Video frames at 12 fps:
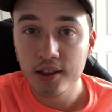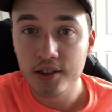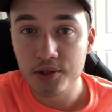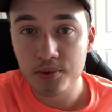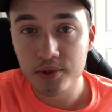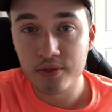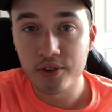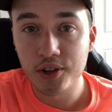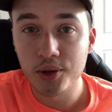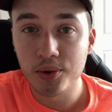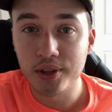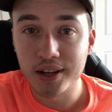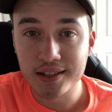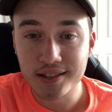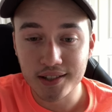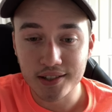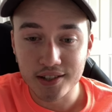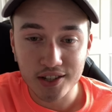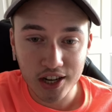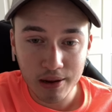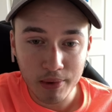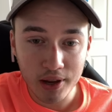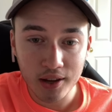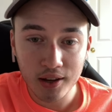This was a video that I sent to
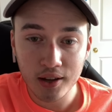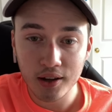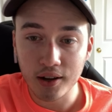Jamie.